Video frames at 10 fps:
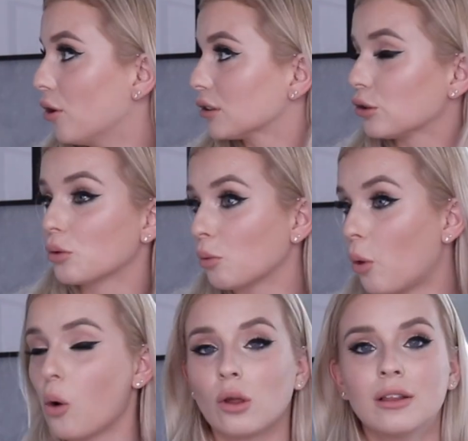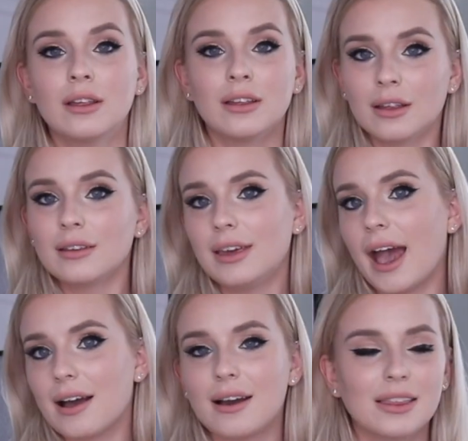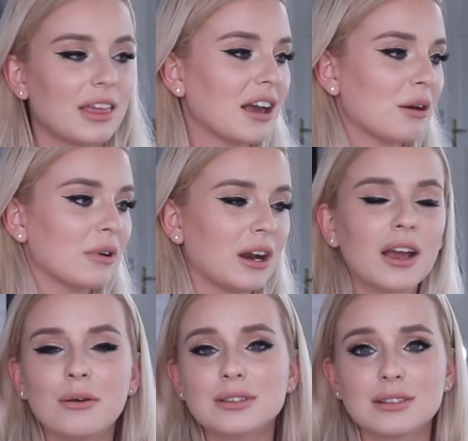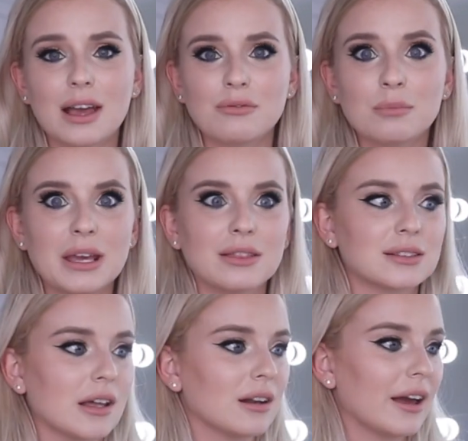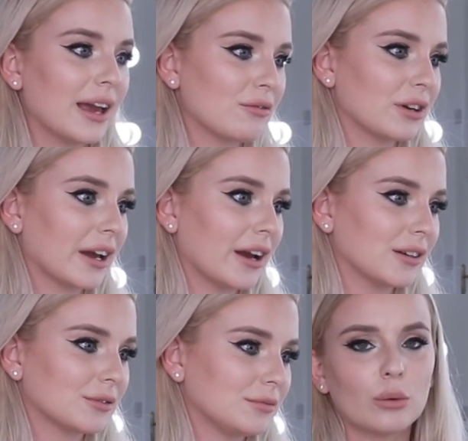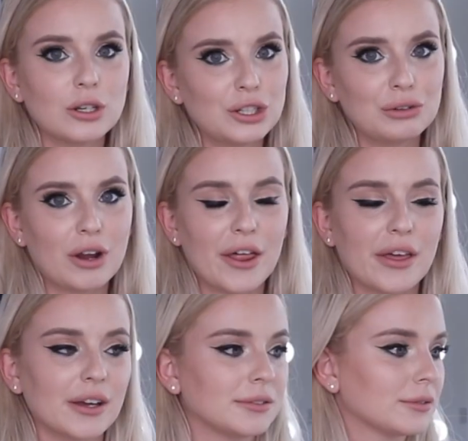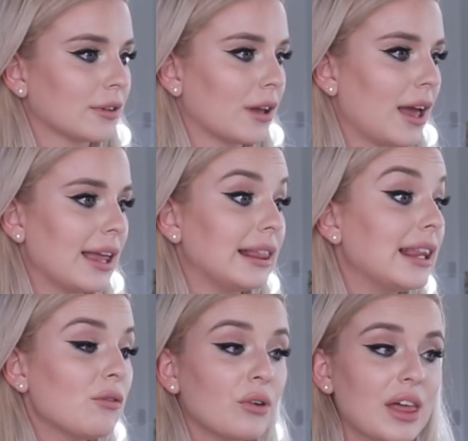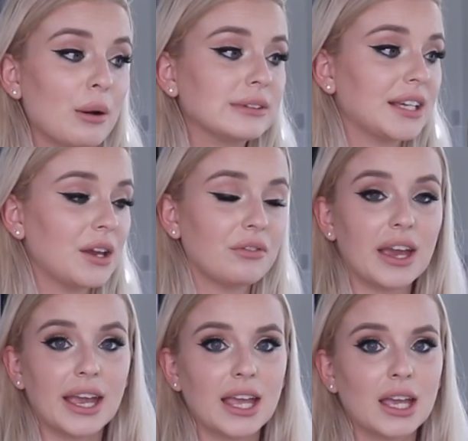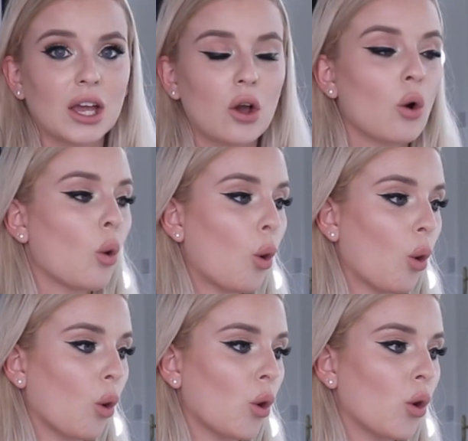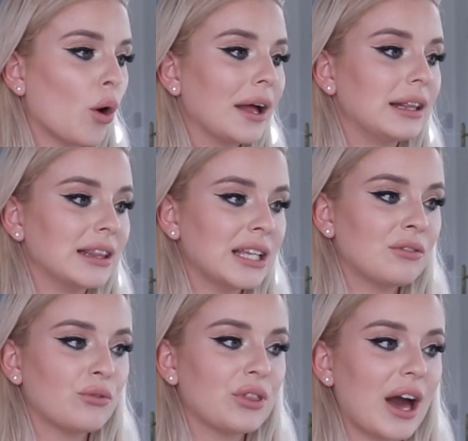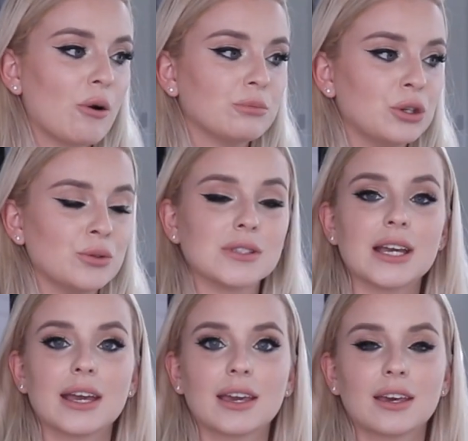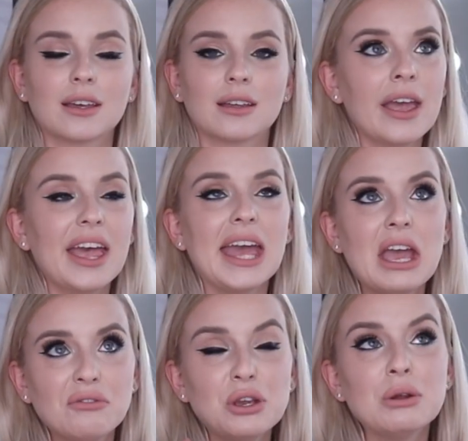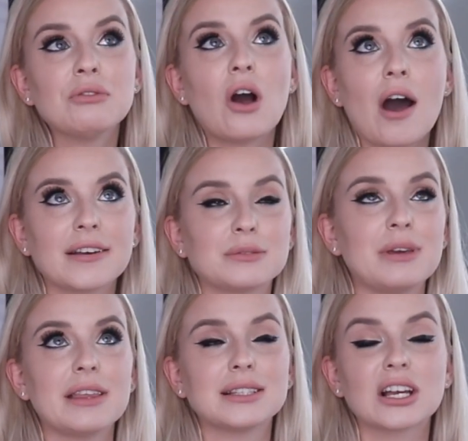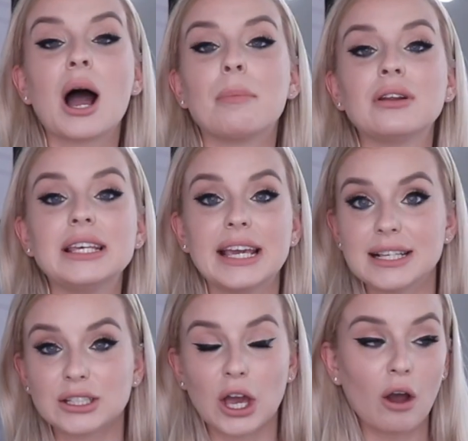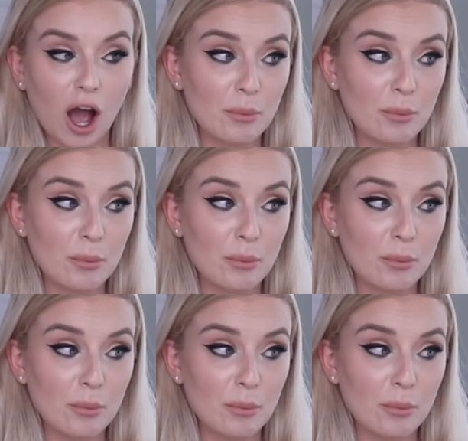box or the wall? Yeah, I think I'm gonna go as never be in the sunlight ever again. Would you rather live without TV or live without music? If you'd have asked me this a couple of years ago,